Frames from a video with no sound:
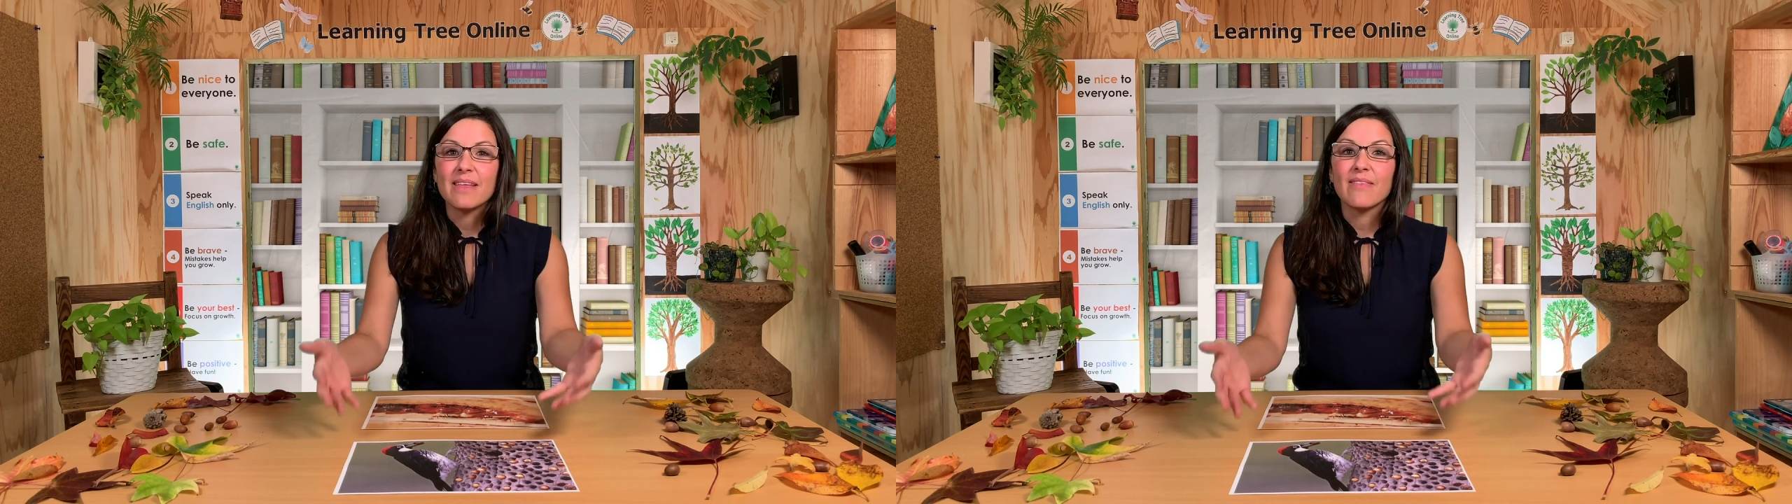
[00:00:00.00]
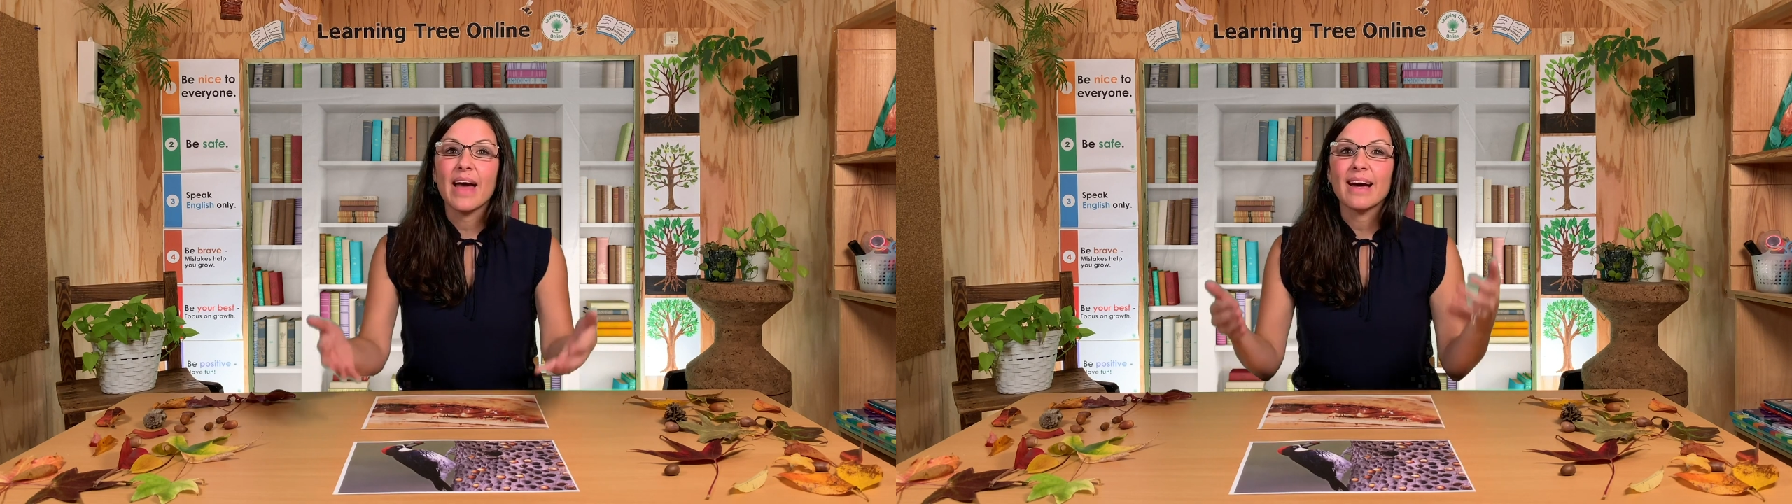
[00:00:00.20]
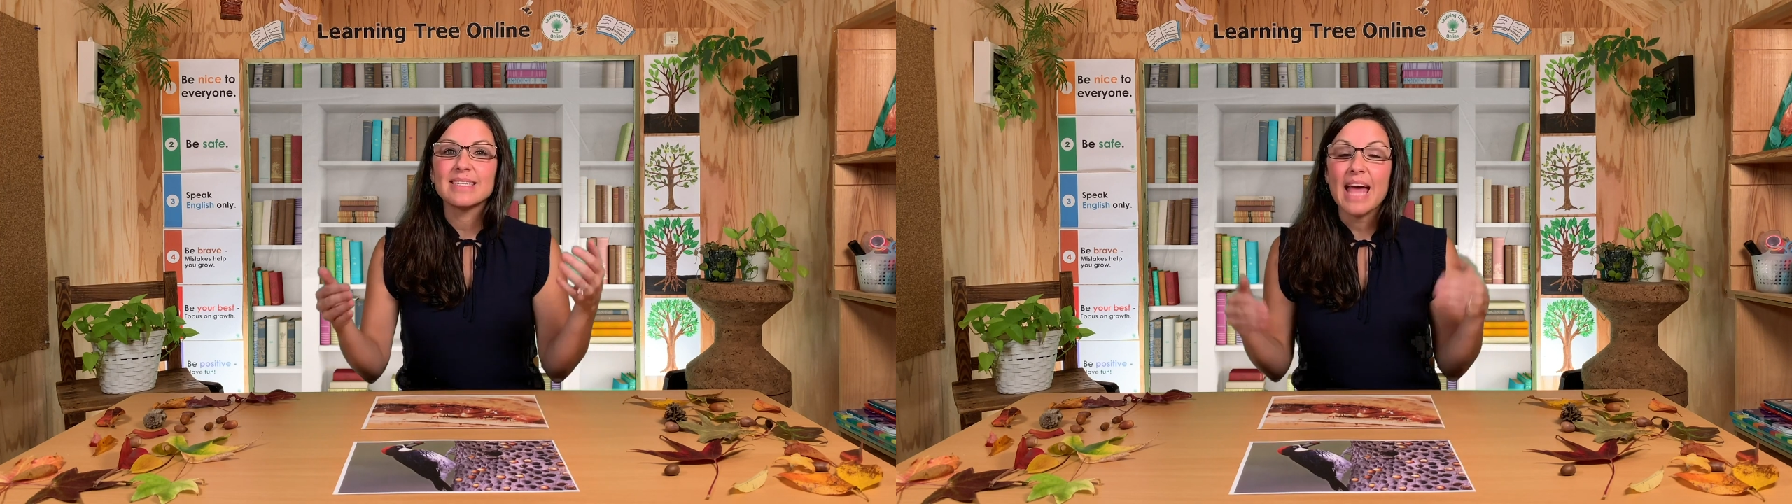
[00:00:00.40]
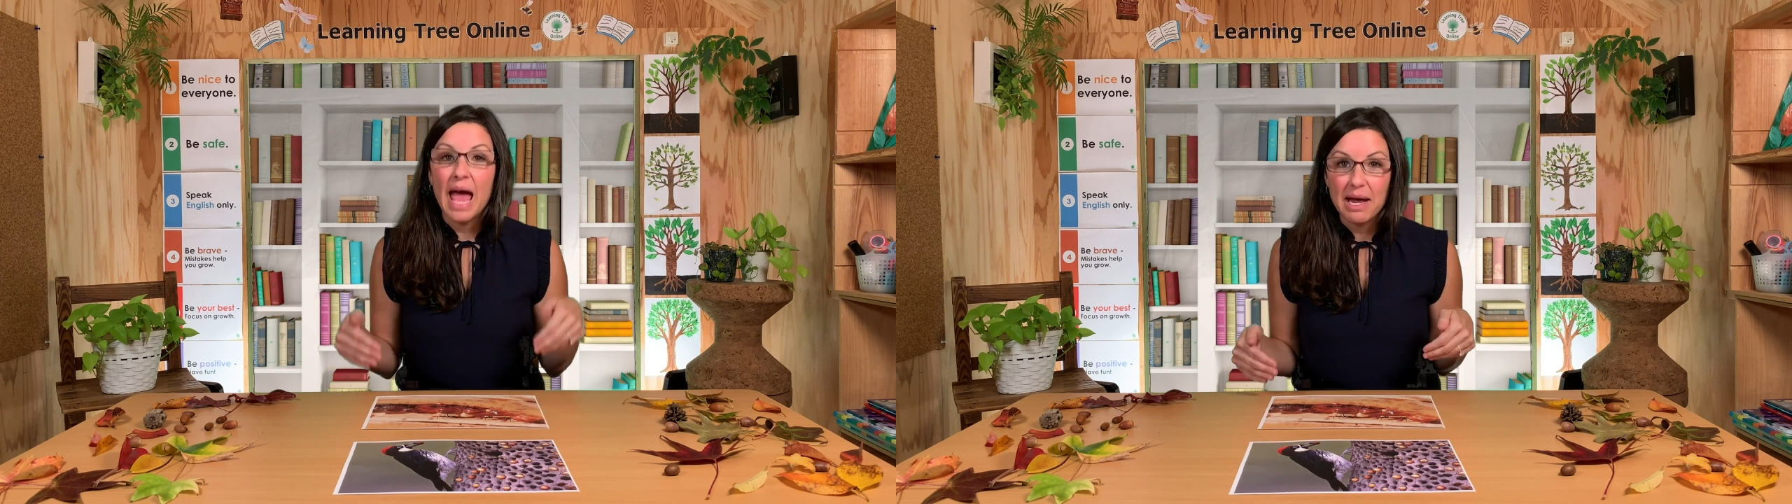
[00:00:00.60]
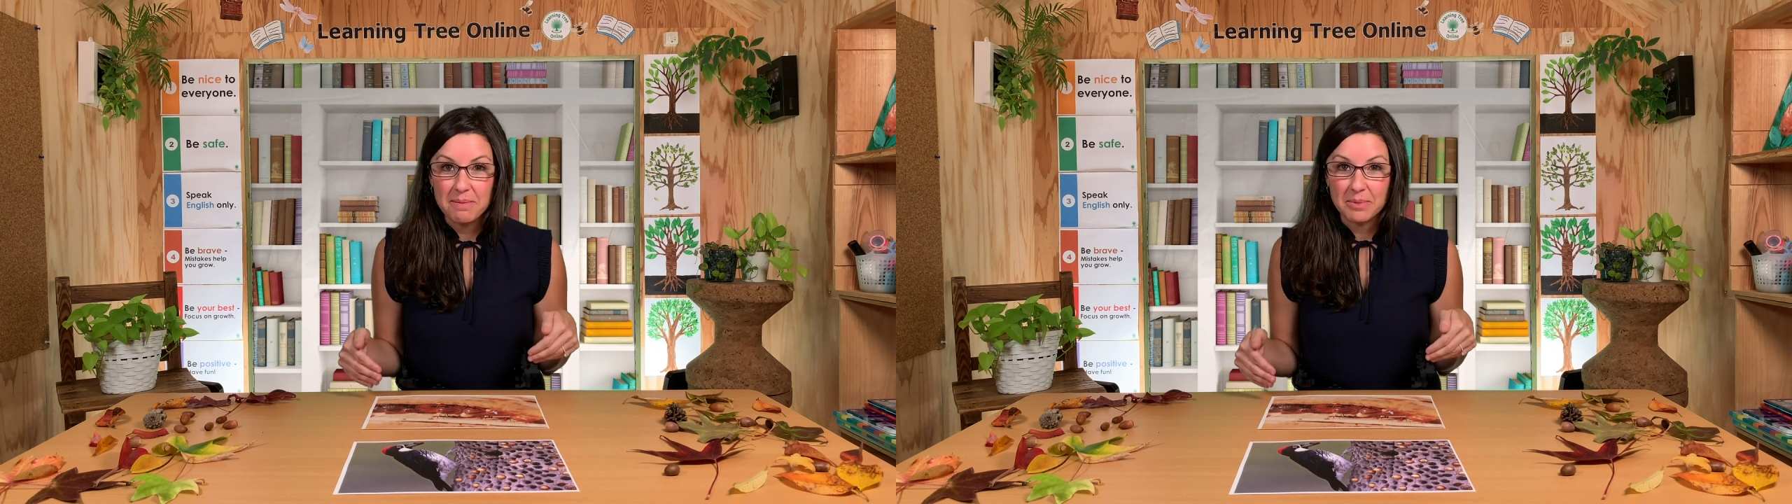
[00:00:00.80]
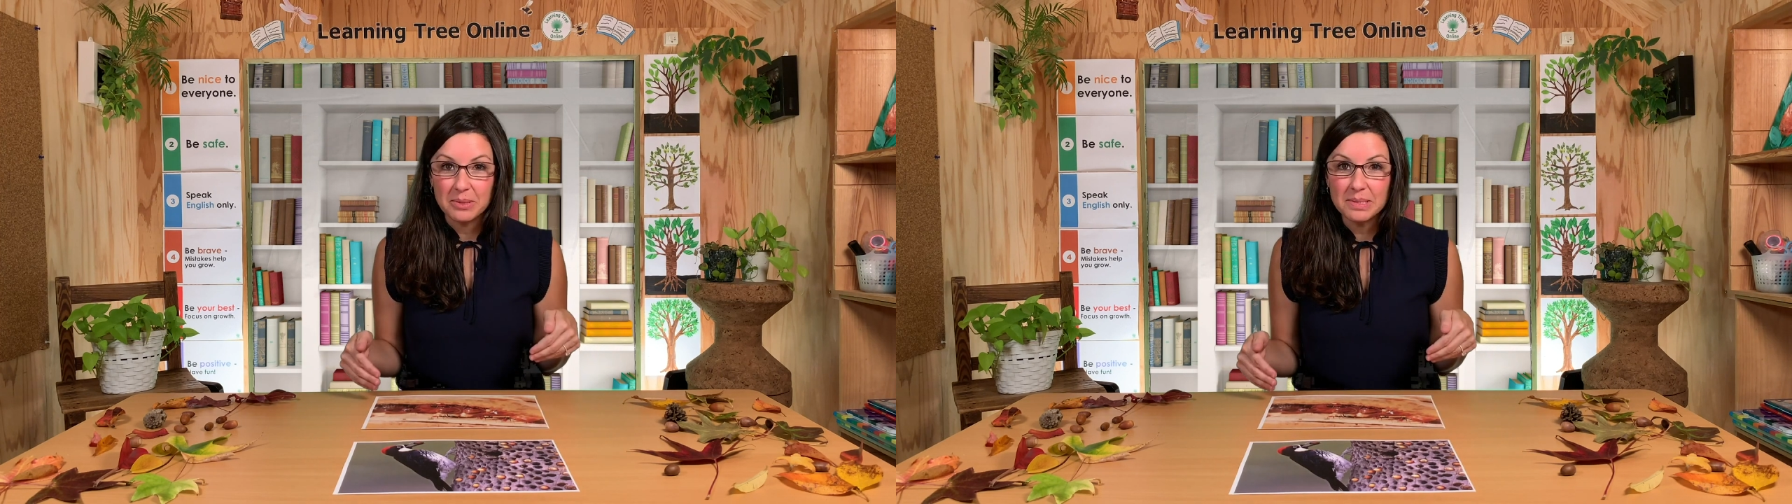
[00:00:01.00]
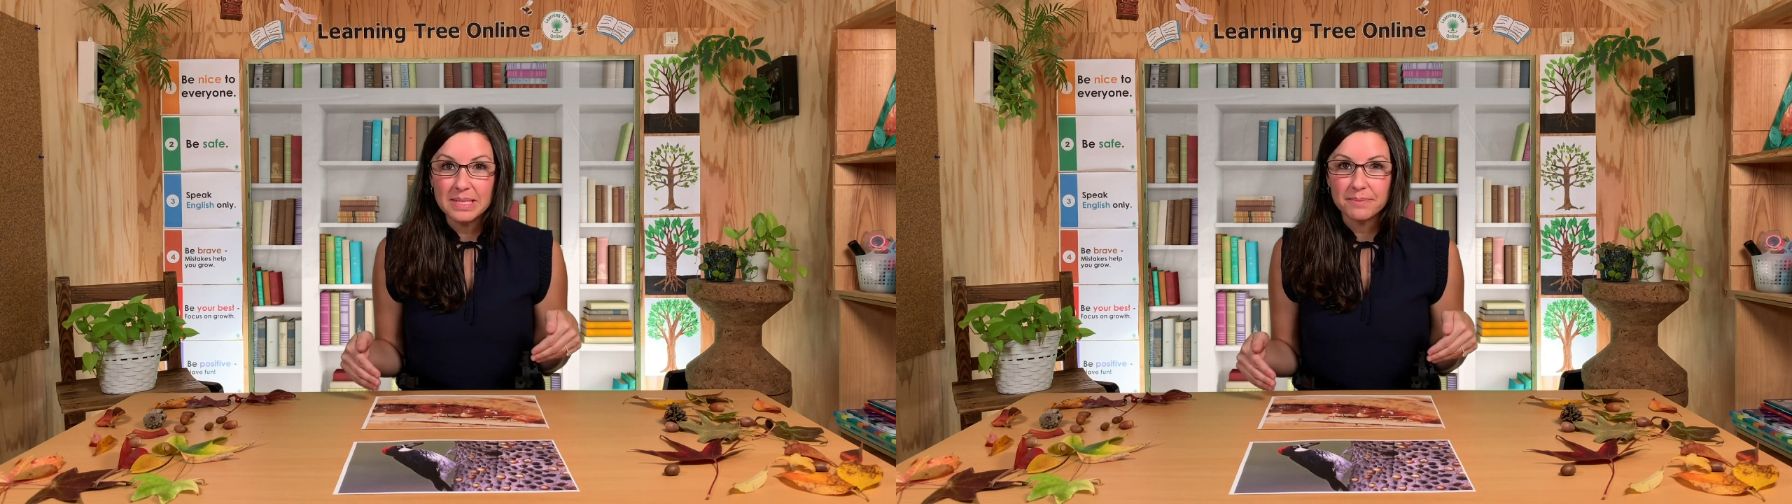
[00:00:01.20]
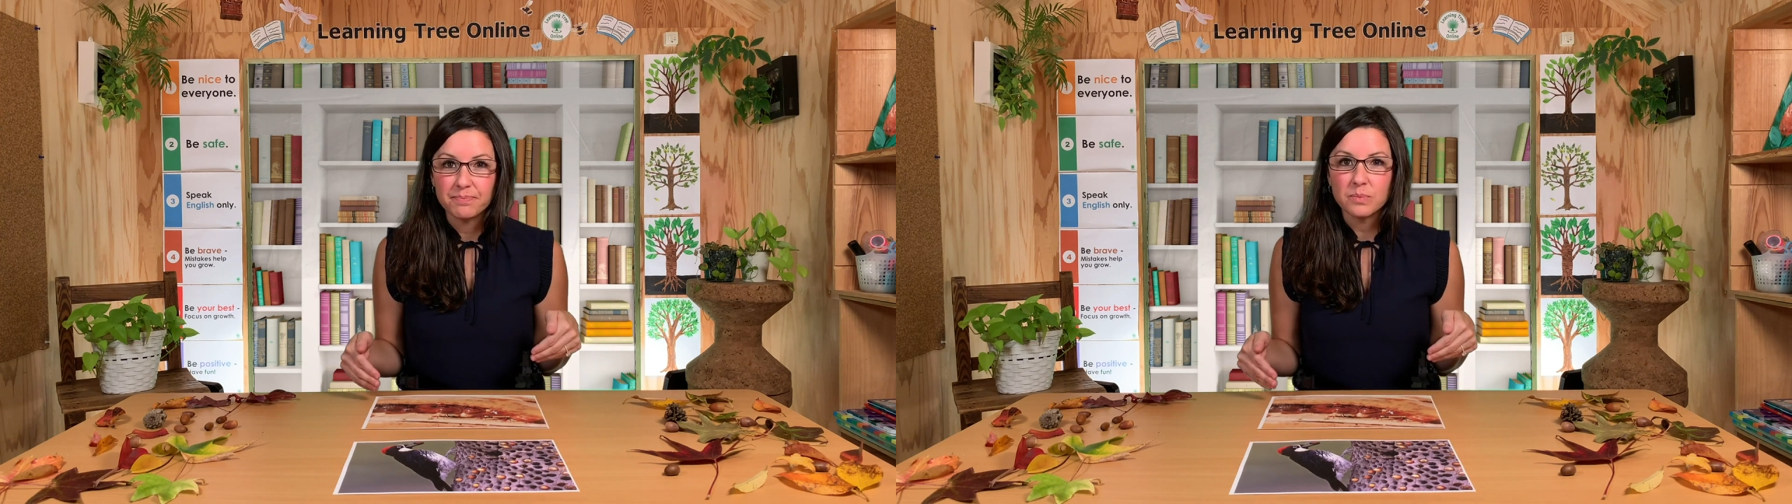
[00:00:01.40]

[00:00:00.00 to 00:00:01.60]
that animals